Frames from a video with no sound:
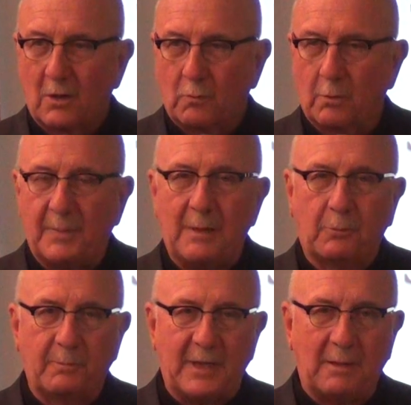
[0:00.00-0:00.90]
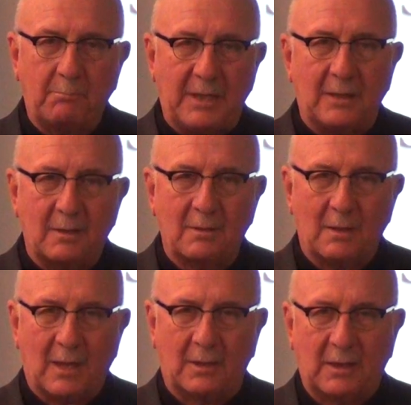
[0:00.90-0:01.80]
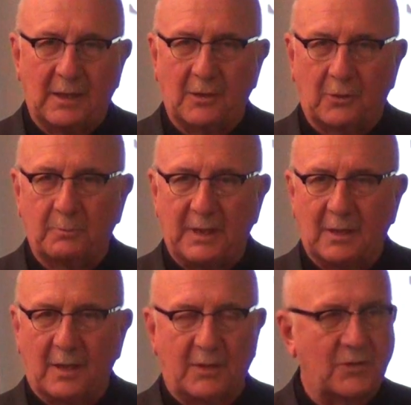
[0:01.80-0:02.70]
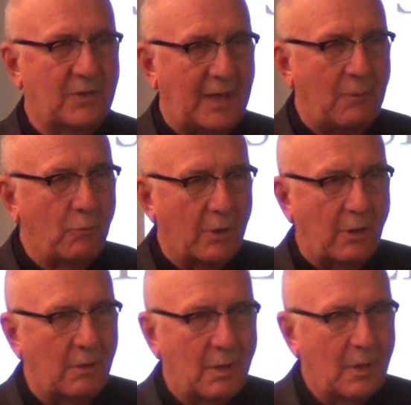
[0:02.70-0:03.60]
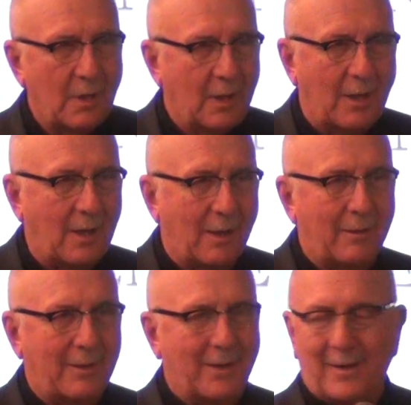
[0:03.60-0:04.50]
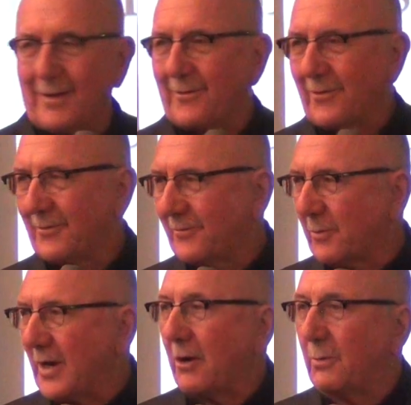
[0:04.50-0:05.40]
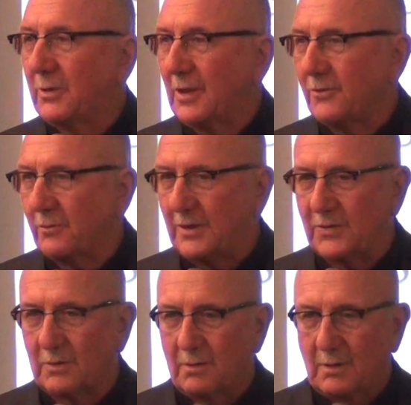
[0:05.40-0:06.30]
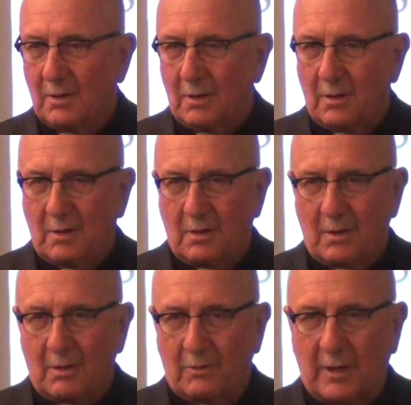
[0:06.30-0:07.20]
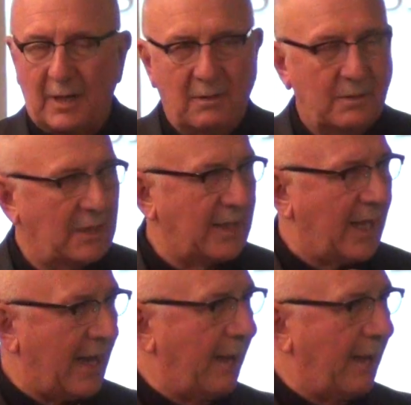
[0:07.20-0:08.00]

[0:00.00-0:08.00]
Were people being beaten and killed because they were from Arab countries? Right? Did that